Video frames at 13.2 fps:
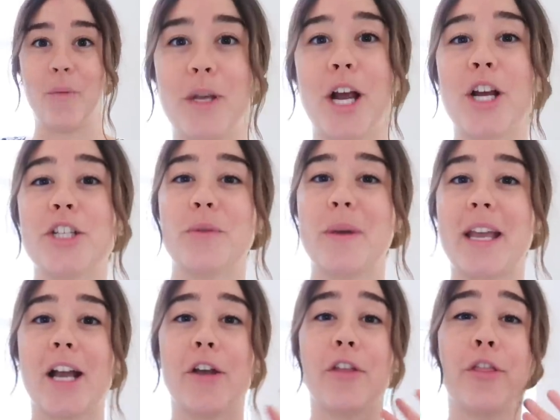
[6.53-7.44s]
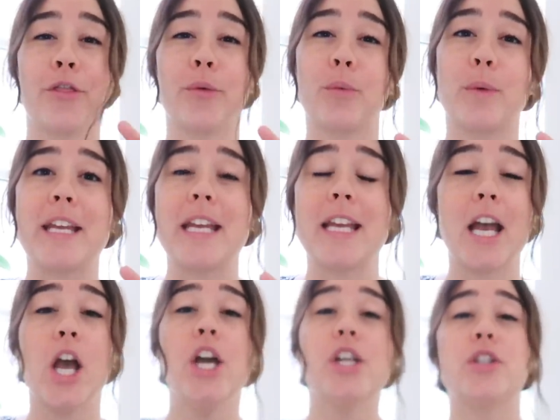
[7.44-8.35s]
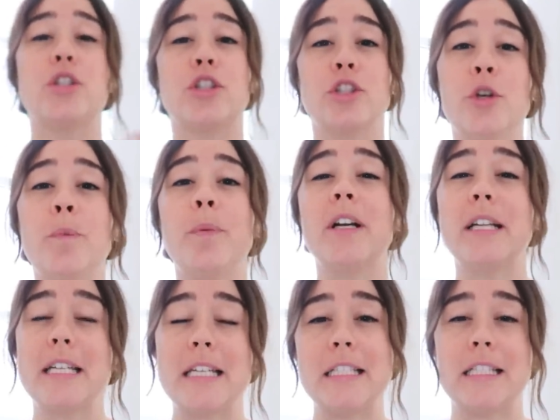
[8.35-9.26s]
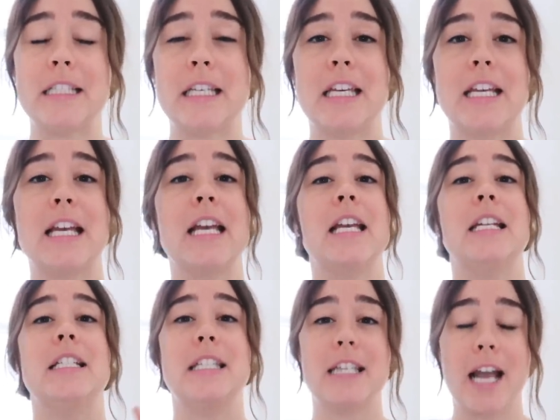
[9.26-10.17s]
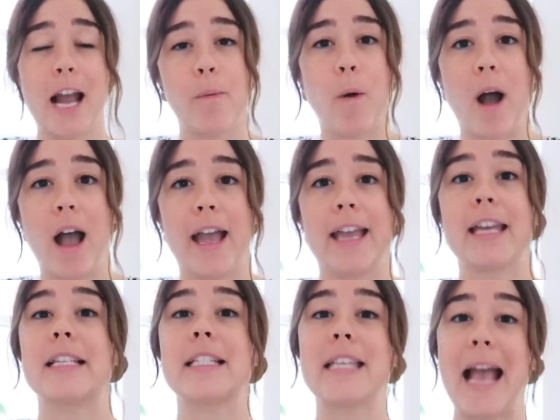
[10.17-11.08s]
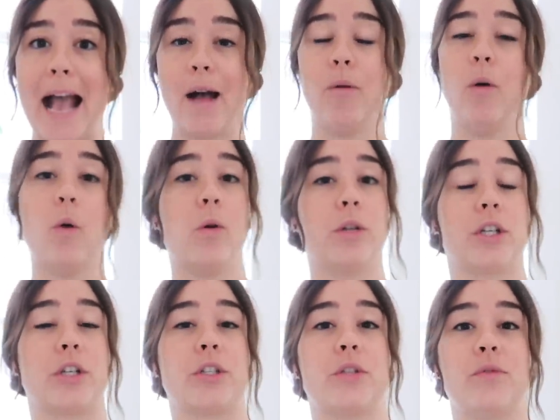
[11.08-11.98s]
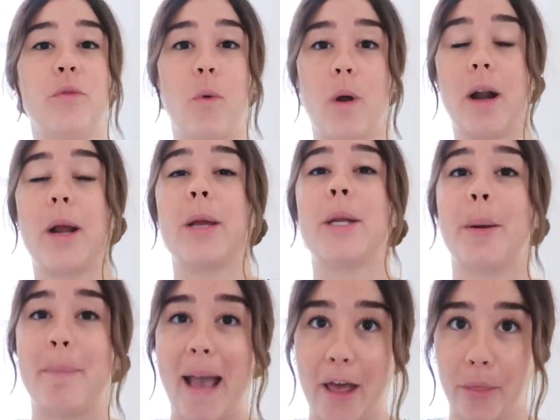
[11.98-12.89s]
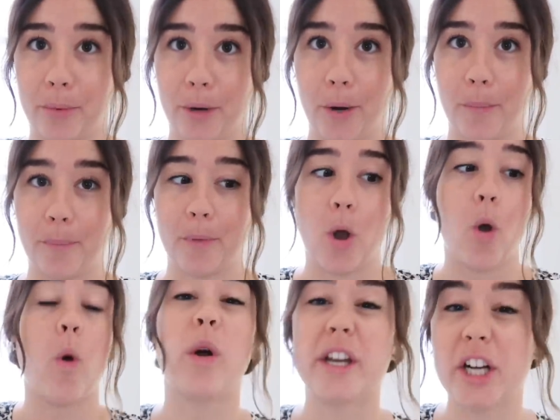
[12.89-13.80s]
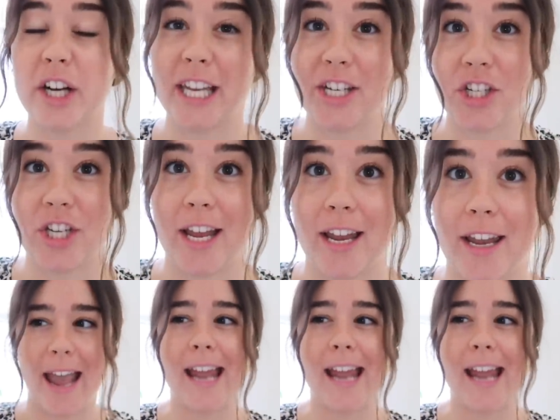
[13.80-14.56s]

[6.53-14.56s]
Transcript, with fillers: We are doing three super easy D I Y towel holders for your bathroom or your kitchen,